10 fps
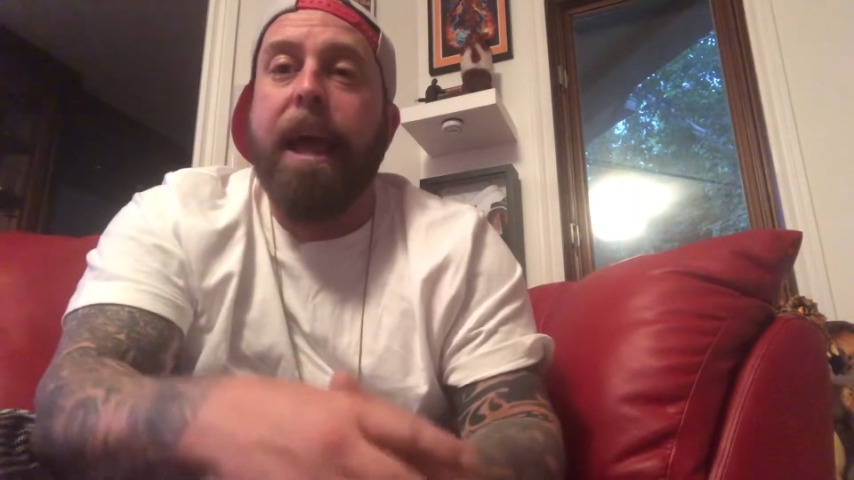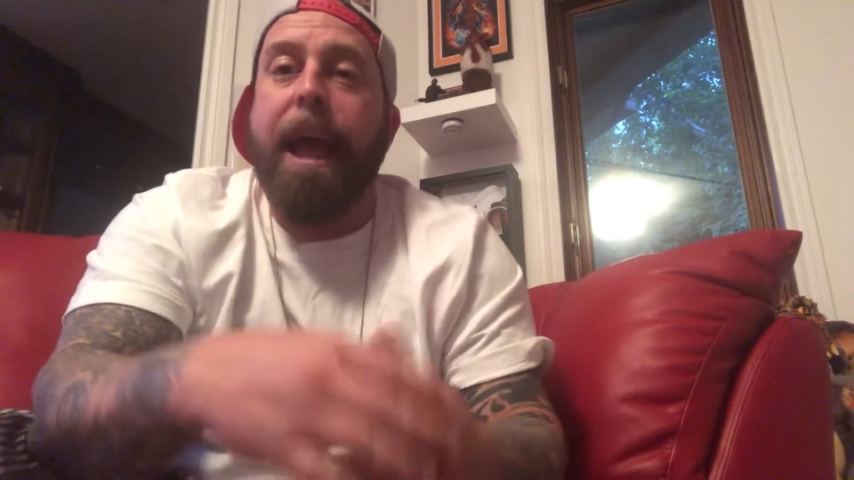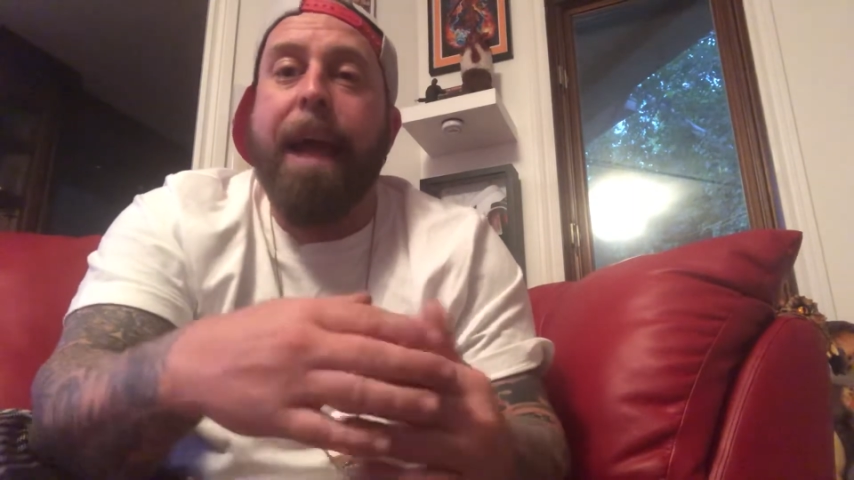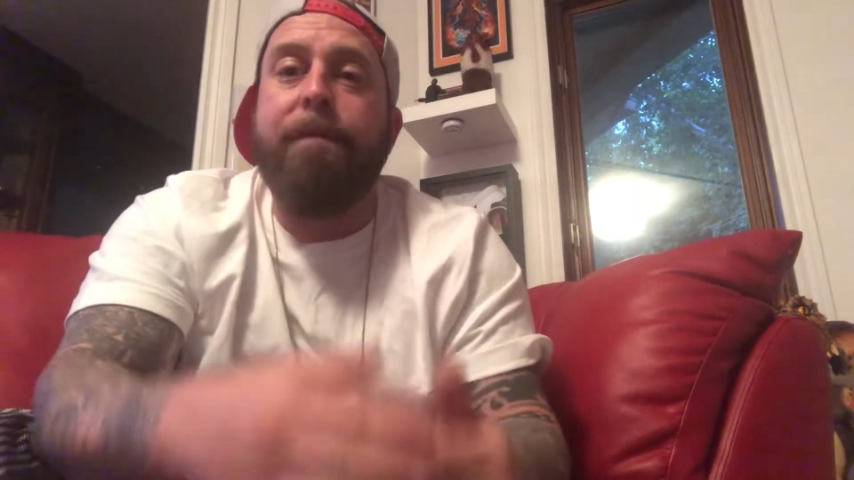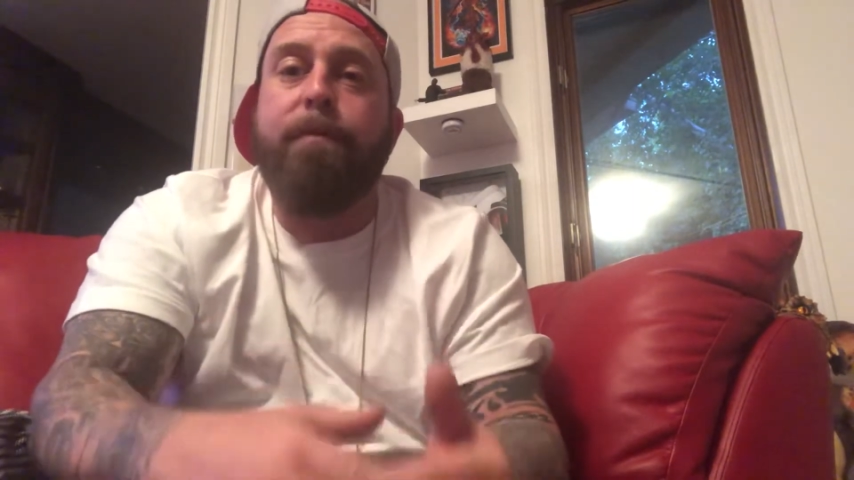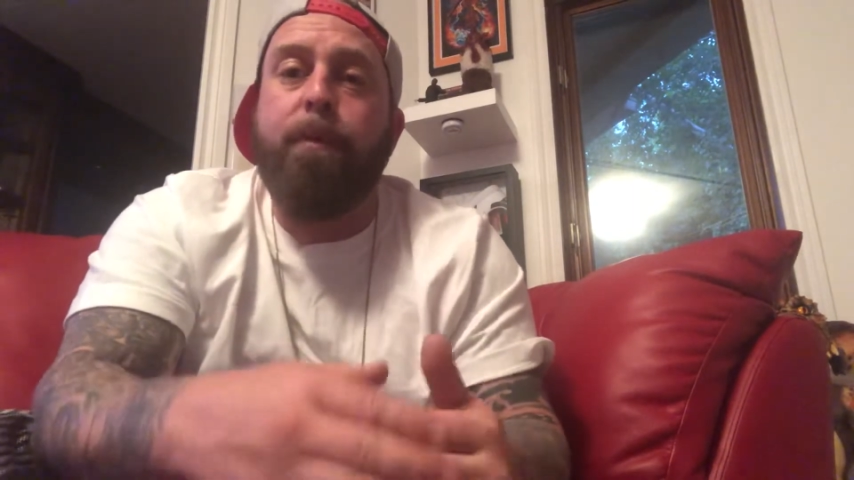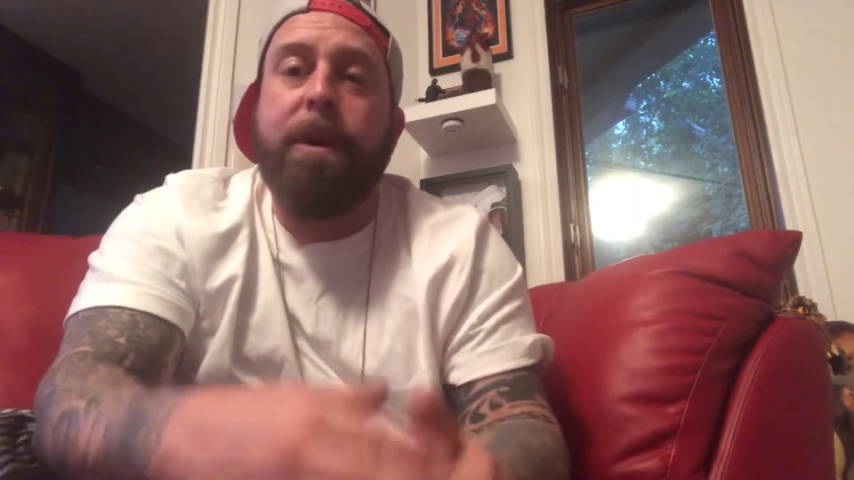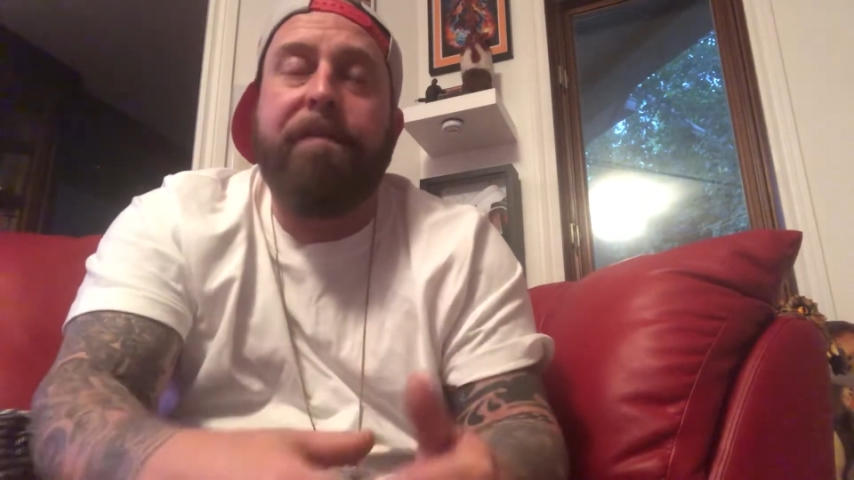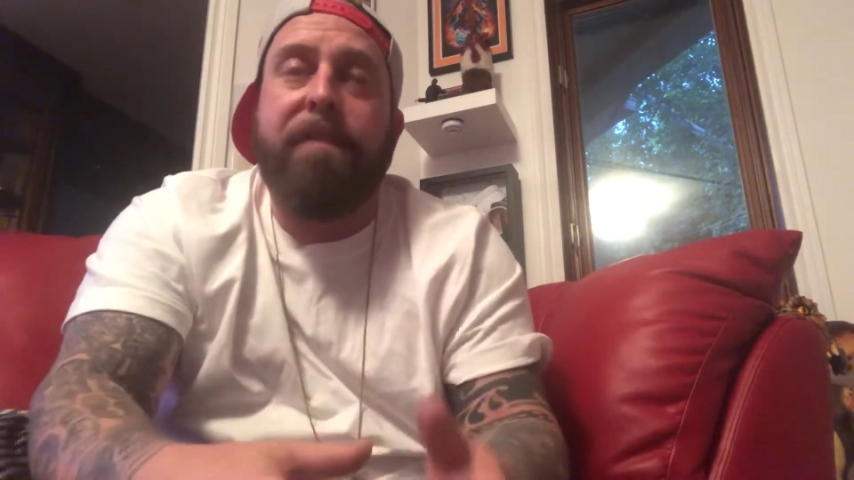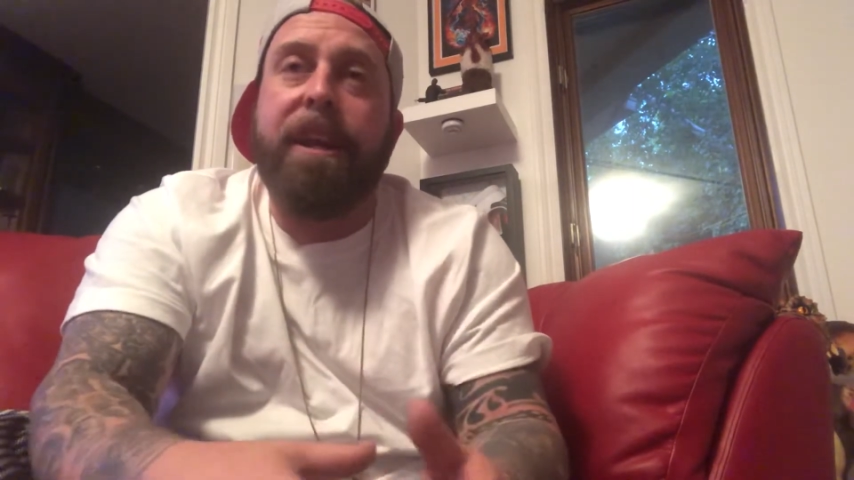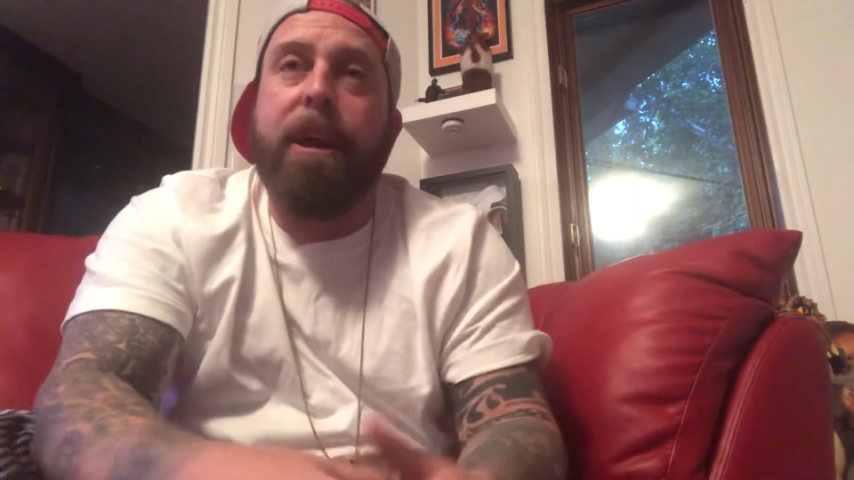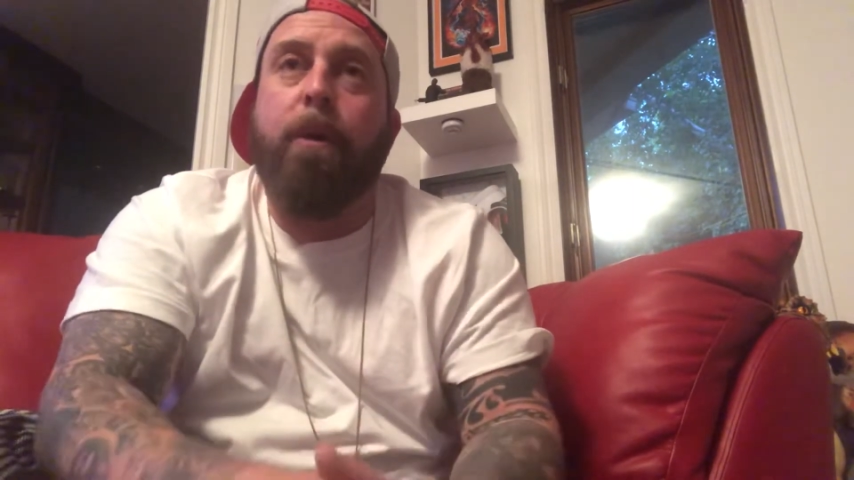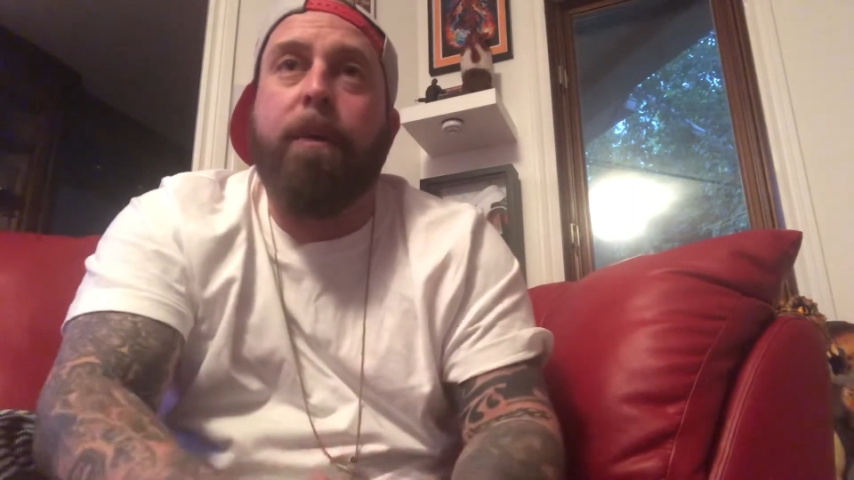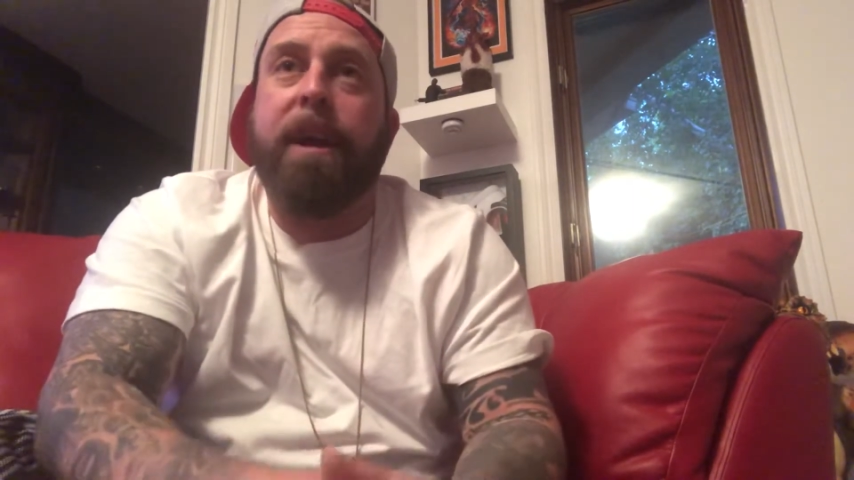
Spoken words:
Every video